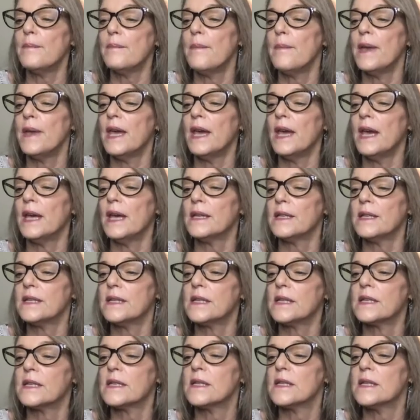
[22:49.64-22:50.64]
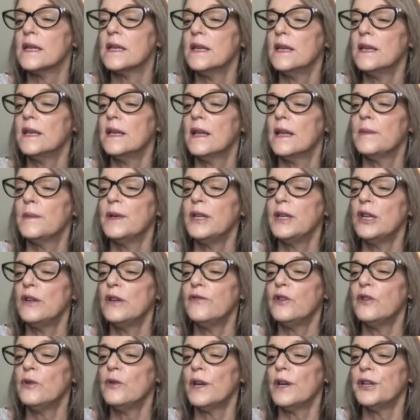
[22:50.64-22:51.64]
I miss? Let me know
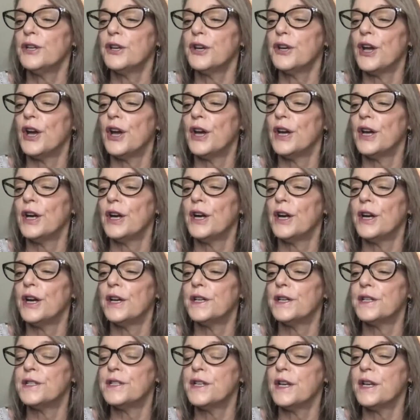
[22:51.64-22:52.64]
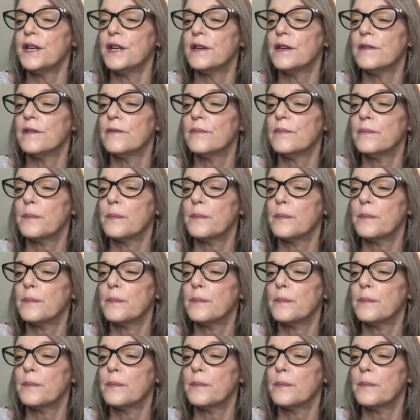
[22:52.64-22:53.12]
if you want a card.